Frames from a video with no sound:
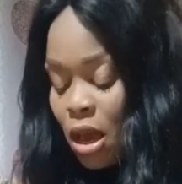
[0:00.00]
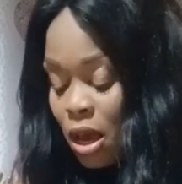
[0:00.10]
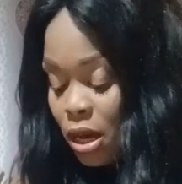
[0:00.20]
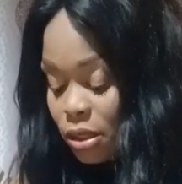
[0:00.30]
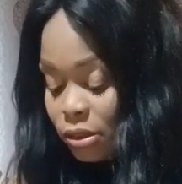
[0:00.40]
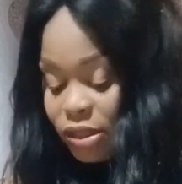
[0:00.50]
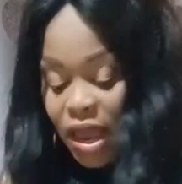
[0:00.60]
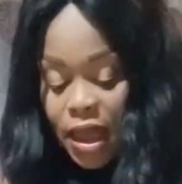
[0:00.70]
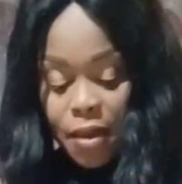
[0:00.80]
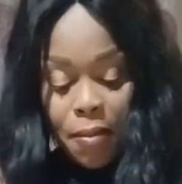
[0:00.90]

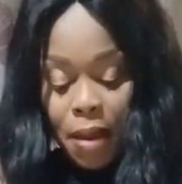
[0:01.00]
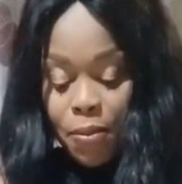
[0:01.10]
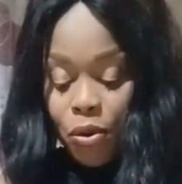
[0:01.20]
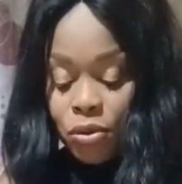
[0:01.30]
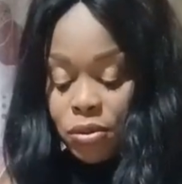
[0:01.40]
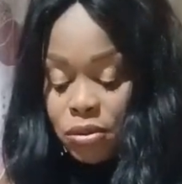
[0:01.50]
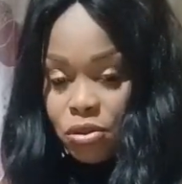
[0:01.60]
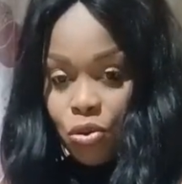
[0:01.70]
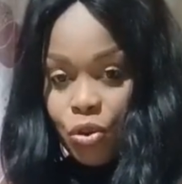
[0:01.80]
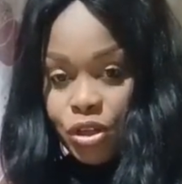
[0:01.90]
So mixing these three
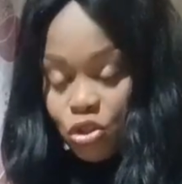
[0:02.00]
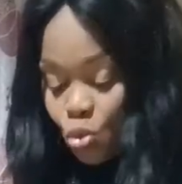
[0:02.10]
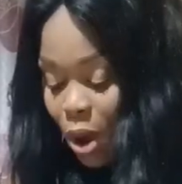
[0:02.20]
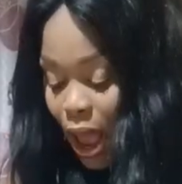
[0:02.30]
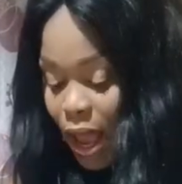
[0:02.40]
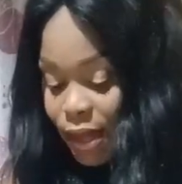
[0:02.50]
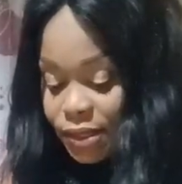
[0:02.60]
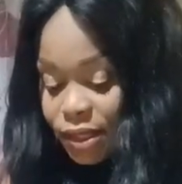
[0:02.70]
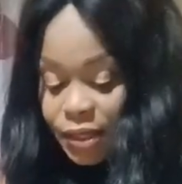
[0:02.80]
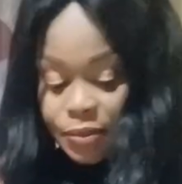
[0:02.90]
items
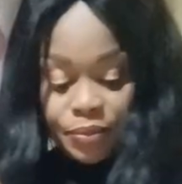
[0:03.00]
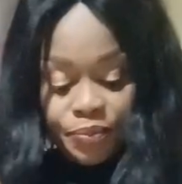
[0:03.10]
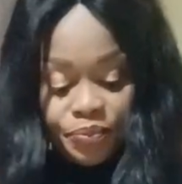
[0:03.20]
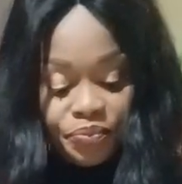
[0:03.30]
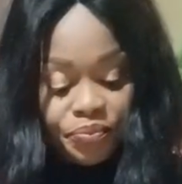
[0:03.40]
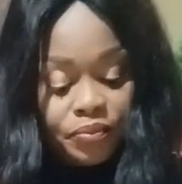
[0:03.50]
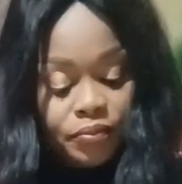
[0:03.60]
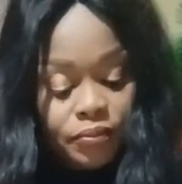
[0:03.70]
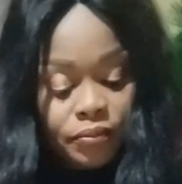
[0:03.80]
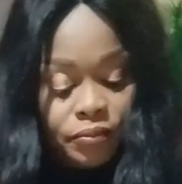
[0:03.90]
together, what
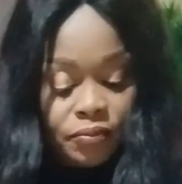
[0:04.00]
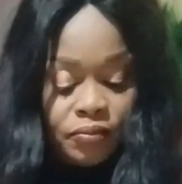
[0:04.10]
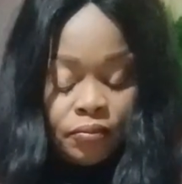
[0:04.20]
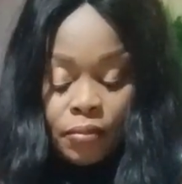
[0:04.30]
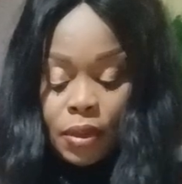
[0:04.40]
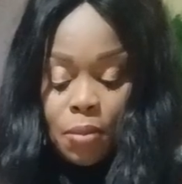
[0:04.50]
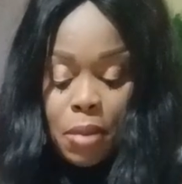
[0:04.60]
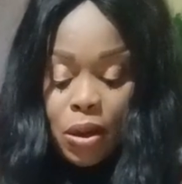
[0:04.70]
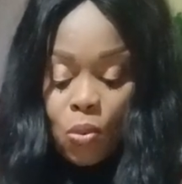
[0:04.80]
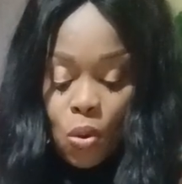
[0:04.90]
am I going to
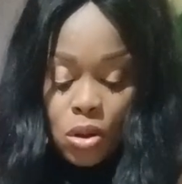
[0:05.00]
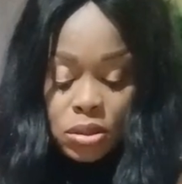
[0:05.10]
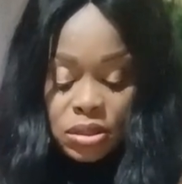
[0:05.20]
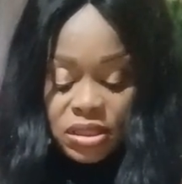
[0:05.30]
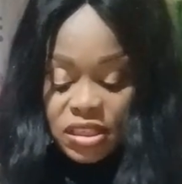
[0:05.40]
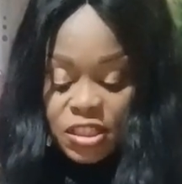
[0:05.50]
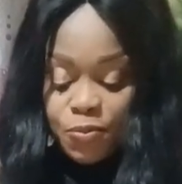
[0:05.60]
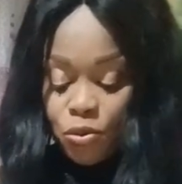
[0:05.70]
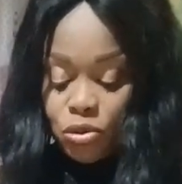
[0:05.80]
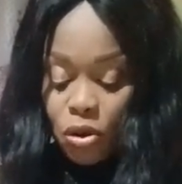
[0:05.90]
obtain?
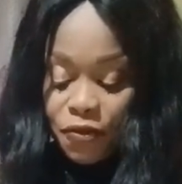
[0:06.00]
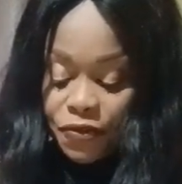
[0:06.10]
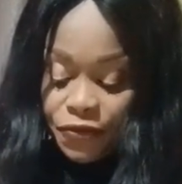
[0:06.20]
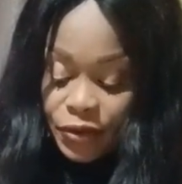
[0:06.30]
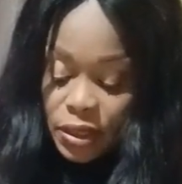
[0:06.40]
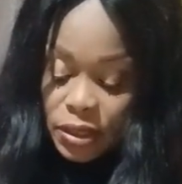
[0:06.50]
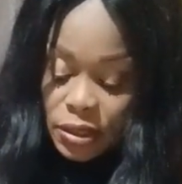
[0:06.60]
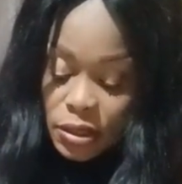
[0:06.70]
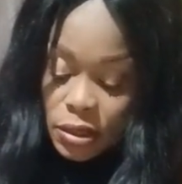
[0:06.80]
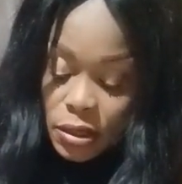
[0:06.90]
These
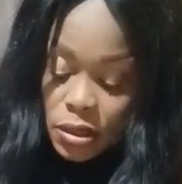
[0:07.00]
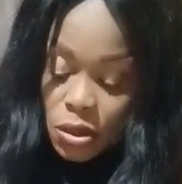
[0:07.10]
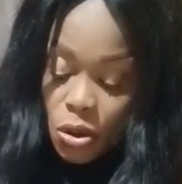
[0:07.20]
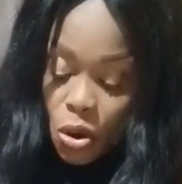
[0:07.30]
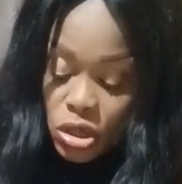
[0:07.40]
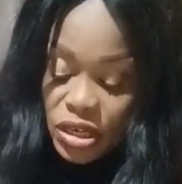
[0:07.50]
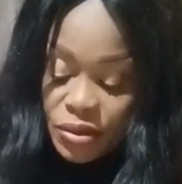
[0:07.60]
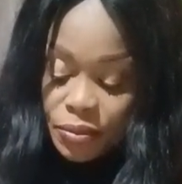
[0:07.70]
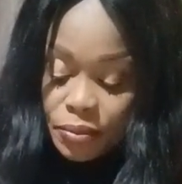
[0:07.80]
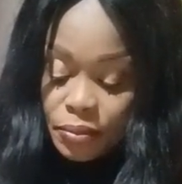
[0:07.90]
items are fighting
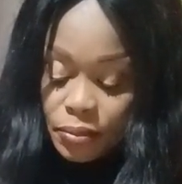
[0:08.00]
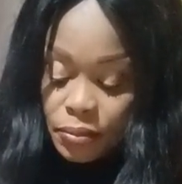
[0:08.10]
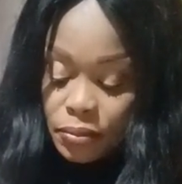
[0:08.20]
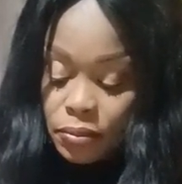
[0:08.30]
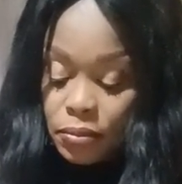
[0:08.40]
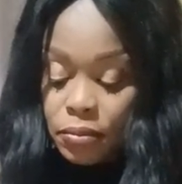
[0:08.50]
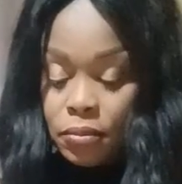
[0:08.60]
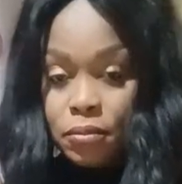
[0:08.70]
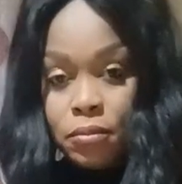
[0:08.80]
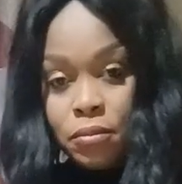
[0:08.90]
against,
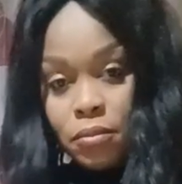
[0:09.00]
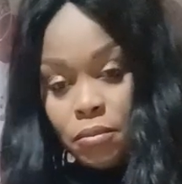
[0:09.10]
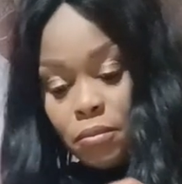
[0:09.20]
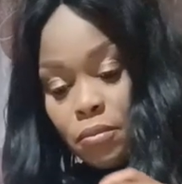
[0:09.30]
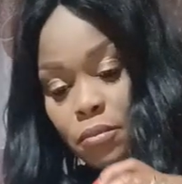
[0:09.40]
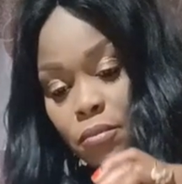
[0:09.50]
it helps for